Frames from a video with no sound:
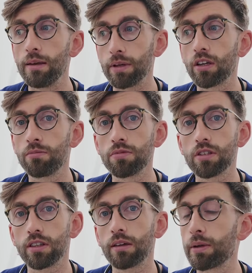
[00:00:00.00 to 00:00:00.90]

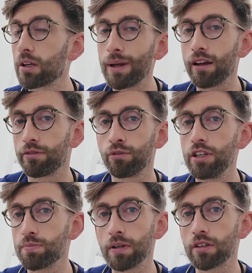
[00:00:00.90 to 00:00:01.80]
They become out of
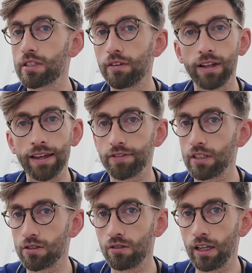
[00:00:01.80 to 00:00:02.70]
reach because they've left
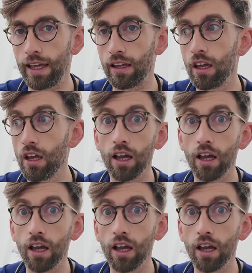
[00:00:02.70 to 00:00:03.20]
it too late.